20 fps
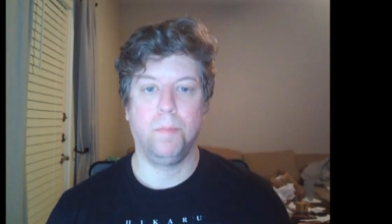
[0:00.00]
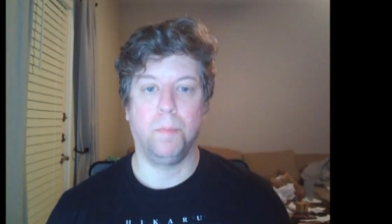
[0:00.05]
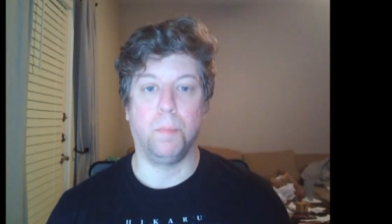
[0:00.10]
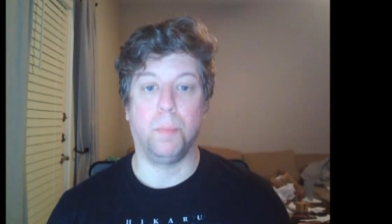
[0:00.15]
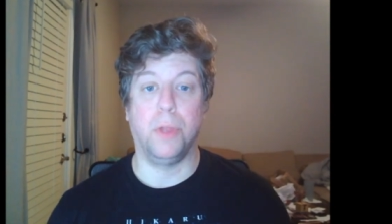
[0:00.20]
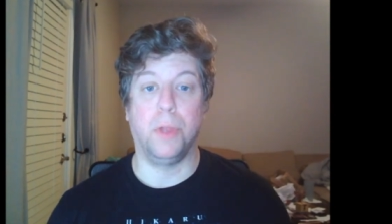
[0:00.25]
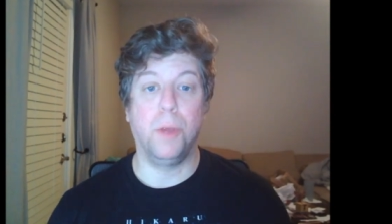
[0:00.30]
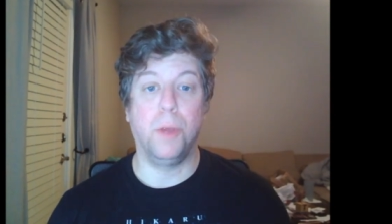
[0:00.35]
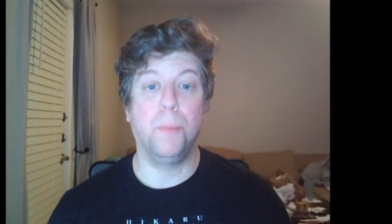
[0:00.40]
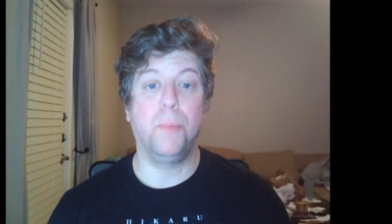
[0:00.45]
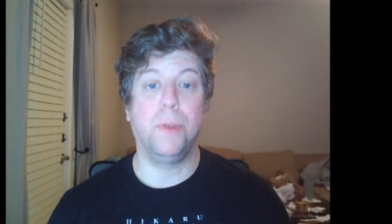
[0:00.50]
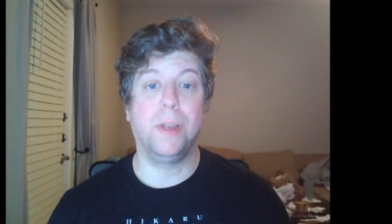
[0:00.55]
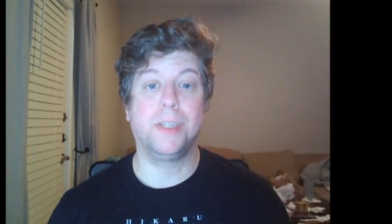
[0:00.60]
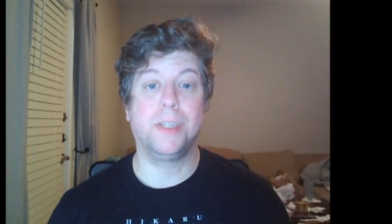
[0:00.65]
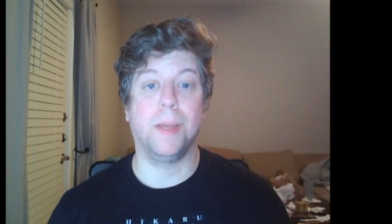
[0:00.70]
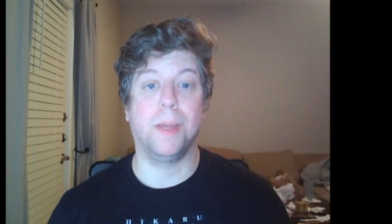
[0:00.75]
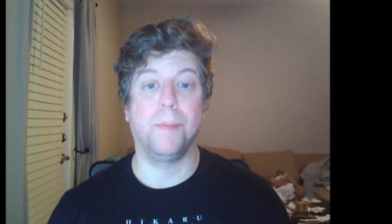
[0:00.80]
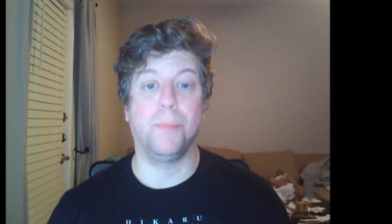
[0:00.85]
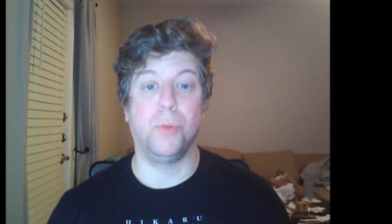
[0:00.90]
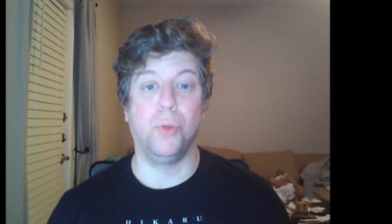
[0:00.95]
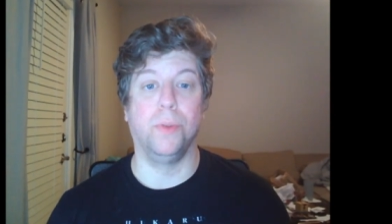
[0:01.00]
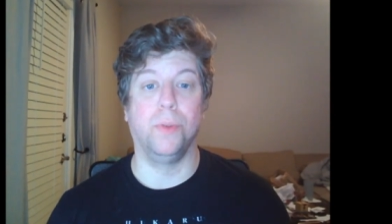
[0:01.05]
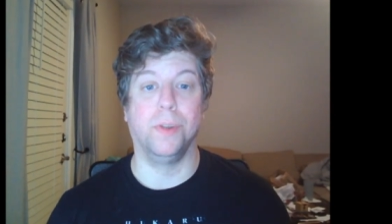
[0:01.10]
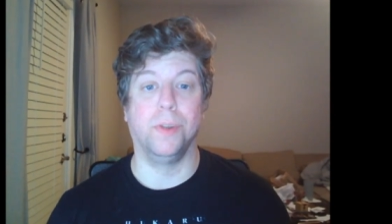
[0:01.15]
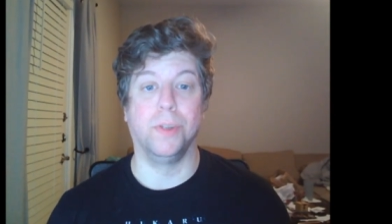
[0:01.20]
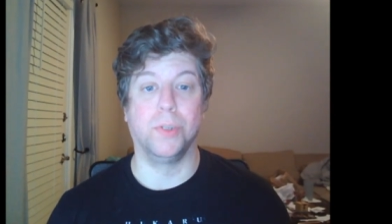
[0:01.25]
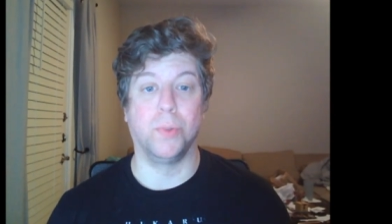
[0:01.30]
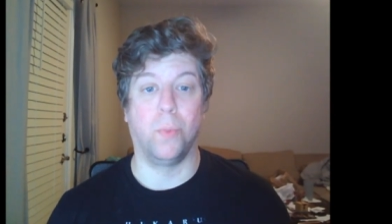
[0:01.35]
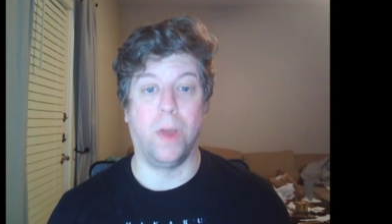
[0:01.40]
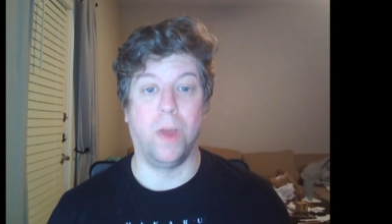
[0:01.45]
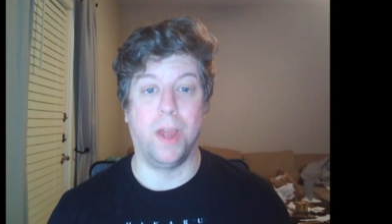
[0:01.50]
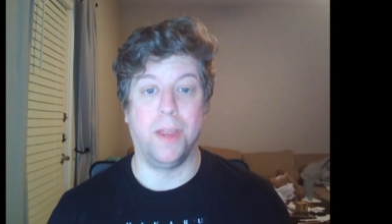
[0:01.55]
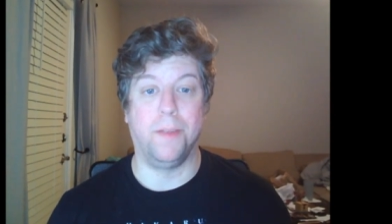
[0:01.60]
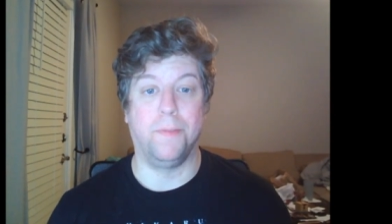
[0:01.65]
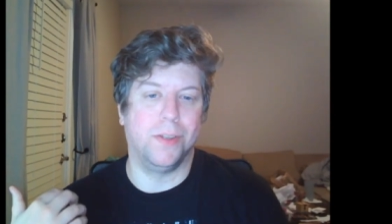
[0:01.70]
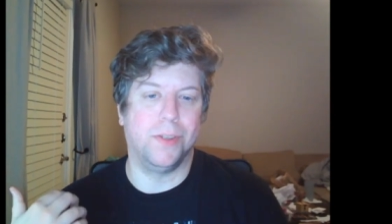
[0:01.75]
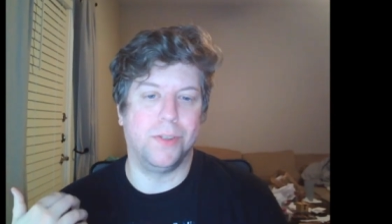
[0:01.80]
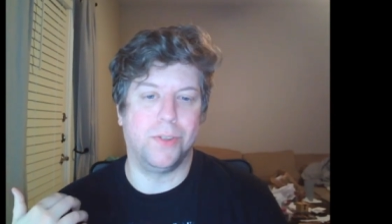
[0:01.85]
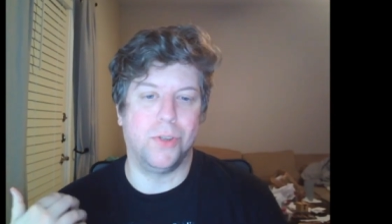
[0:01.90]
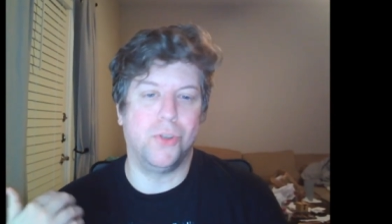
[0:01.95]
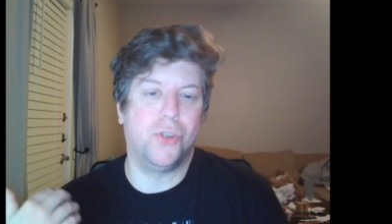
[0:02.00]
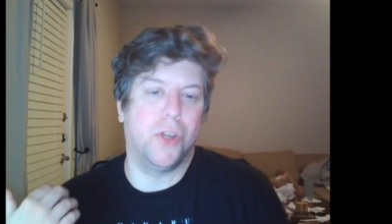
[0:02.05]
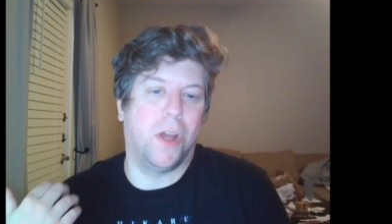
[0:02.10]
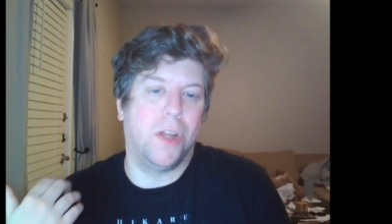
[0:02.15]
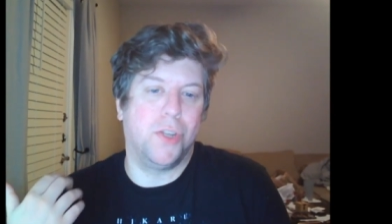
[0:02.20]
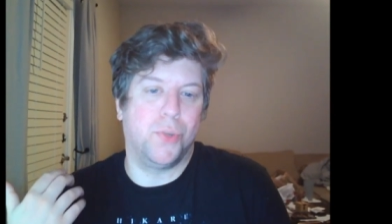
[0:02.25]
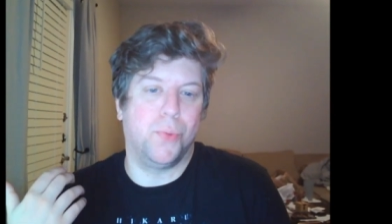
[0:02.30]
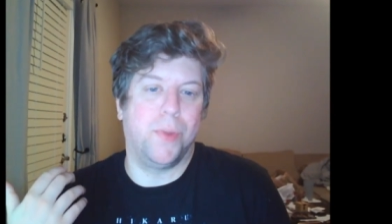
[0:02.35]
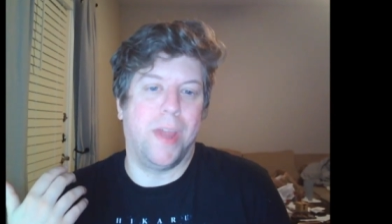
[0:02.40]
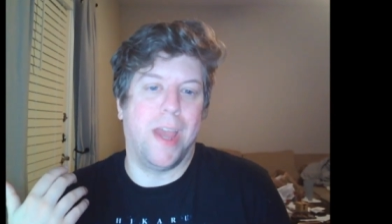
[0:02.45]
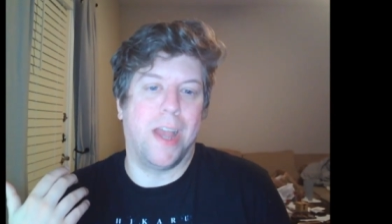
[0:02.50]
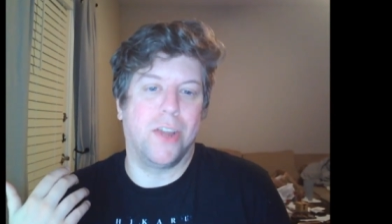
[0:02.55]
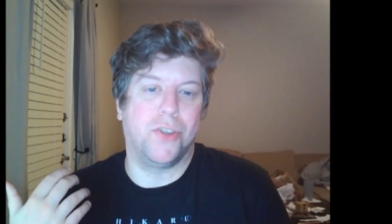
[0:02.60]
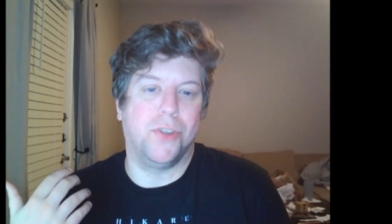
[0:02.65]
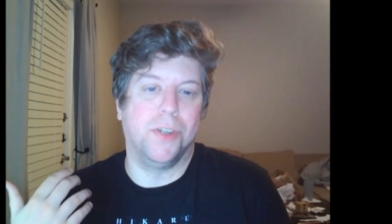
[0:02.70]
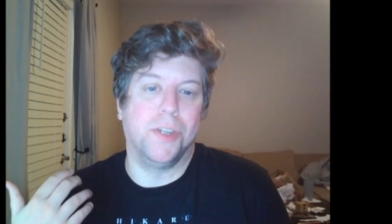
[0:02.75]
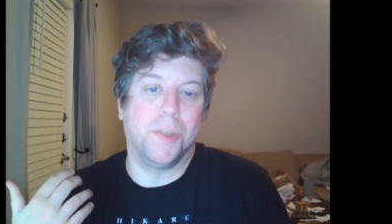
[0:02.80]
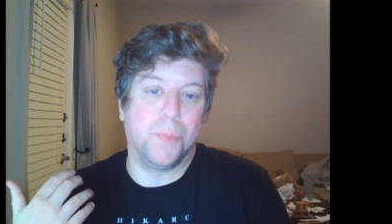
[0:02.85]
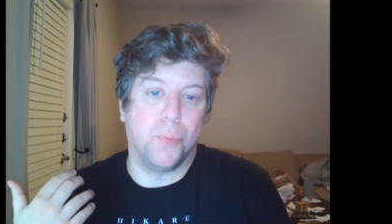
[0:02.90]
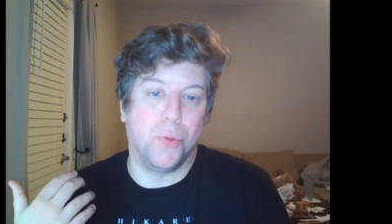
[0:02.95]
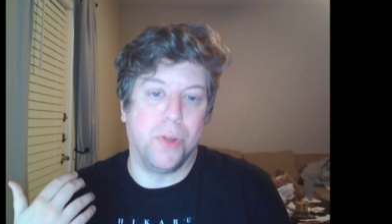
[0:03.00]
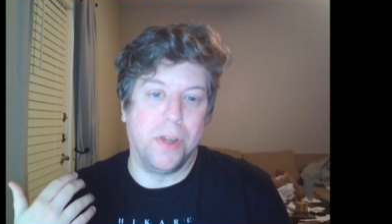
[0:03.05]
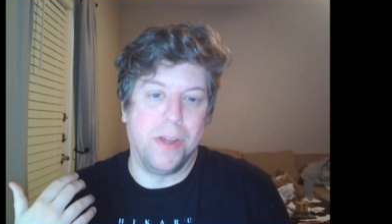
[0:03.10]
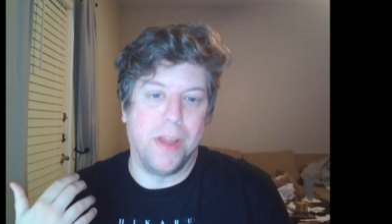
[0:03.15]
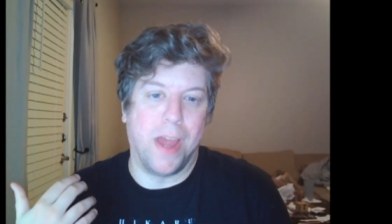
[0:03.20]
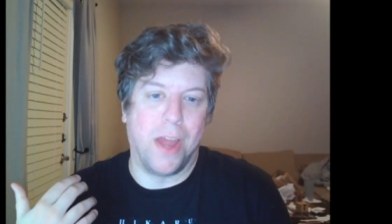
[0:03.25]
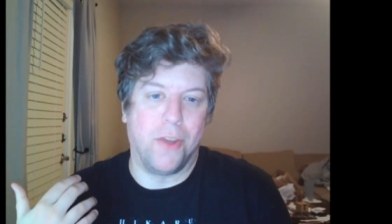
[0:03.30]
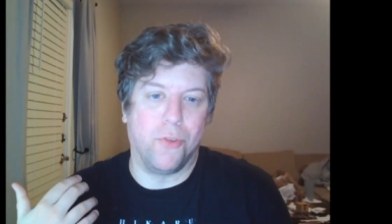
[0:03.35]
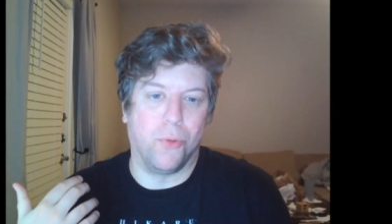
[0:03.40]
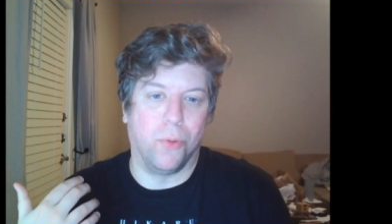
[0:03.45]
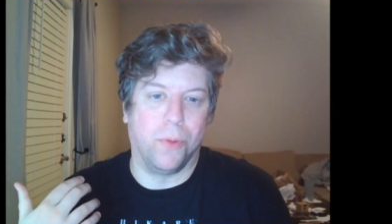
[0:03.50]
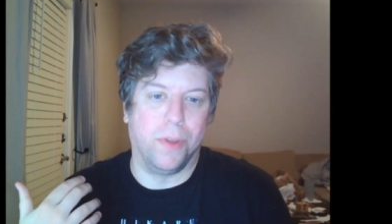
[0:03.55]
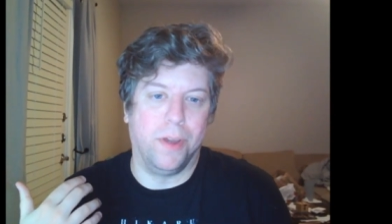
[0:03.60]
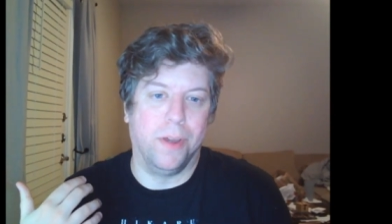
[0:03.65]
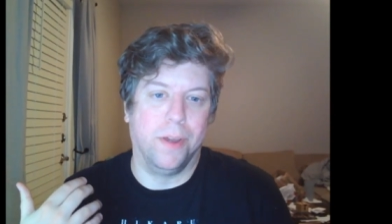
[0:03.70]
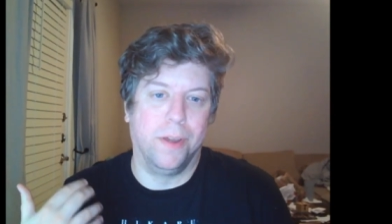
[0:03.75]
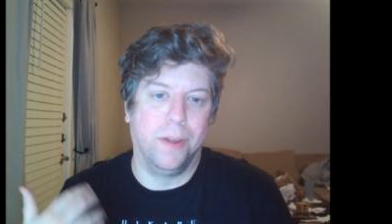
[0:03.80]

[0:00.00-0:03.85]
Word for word: Blair brings up Doolittle's wife, so John's reaction is pretty natural here.